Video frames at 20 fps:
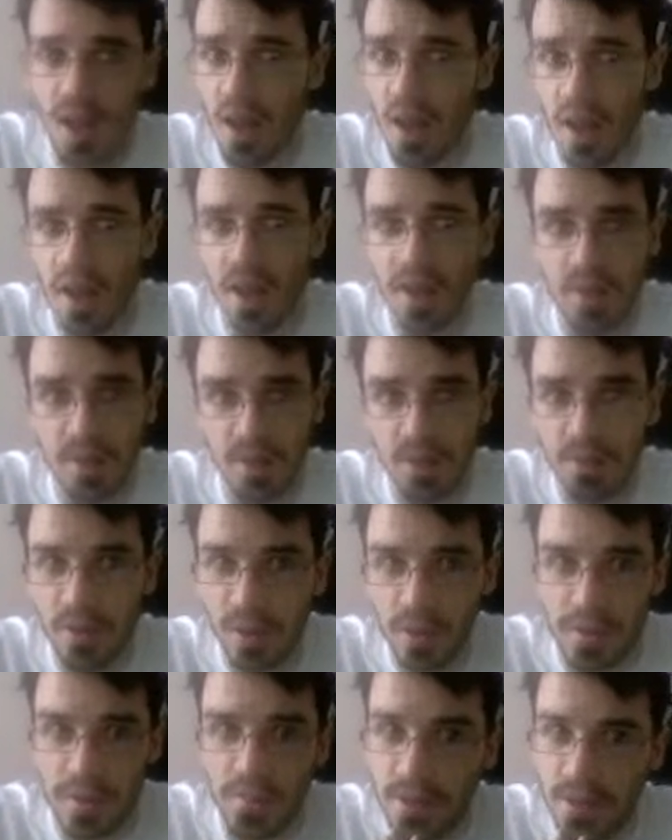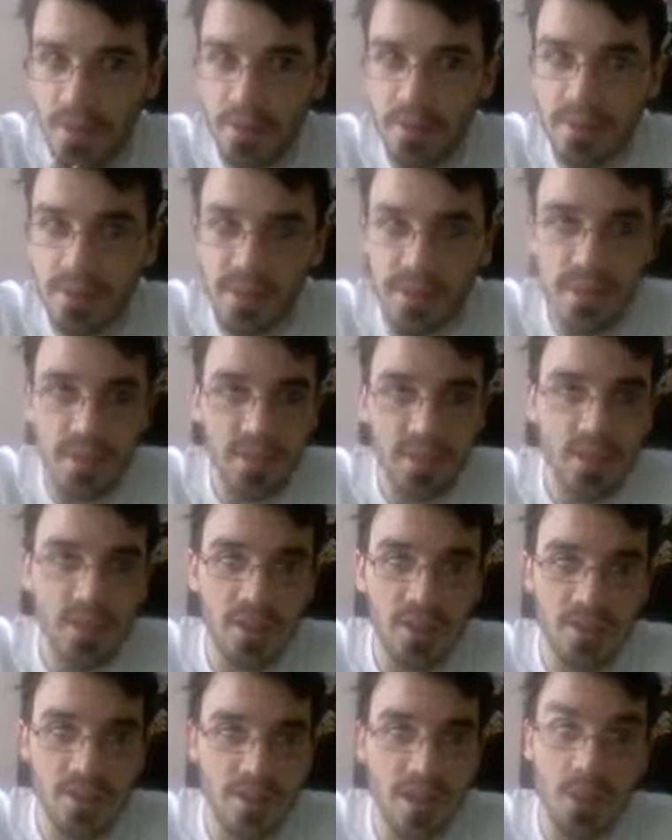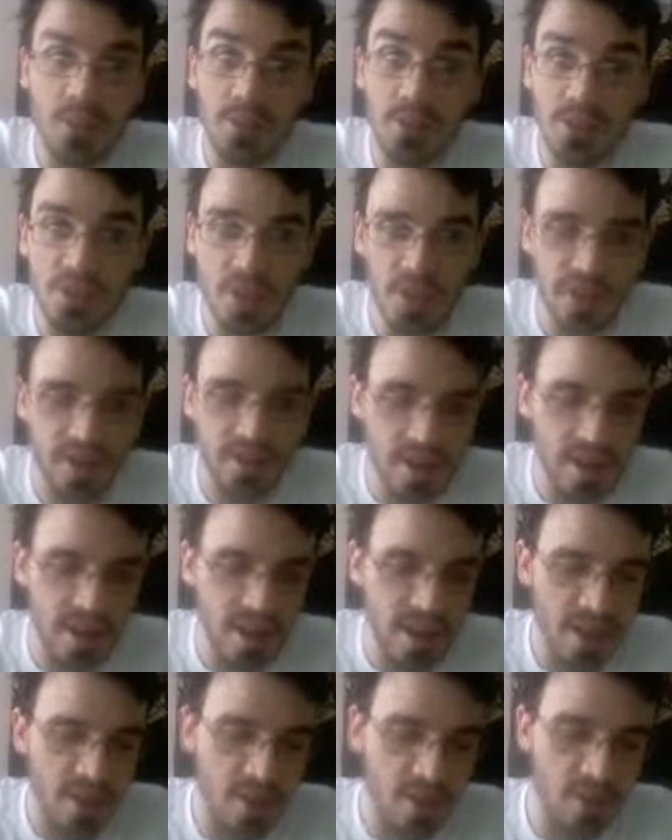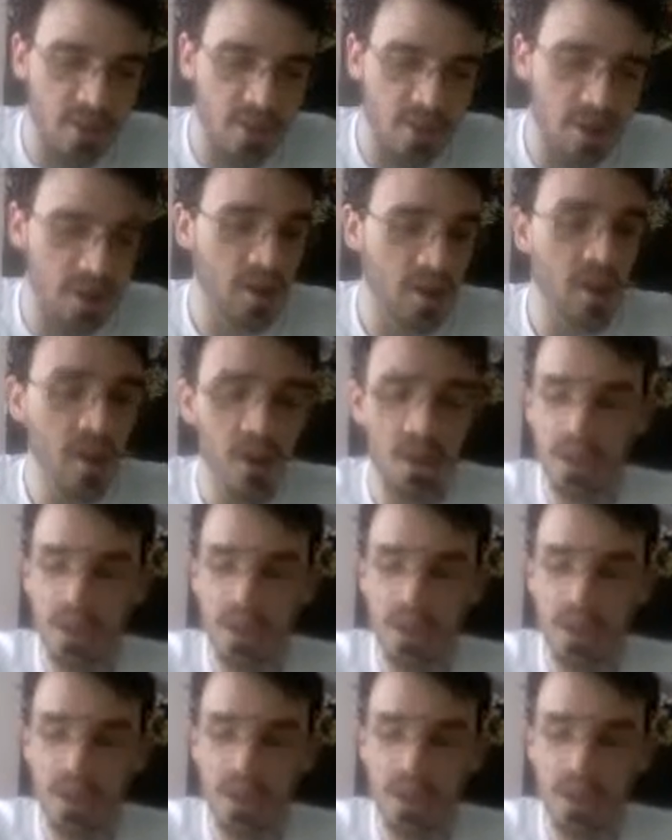oh, I could really be using, you know, double strike right now, or,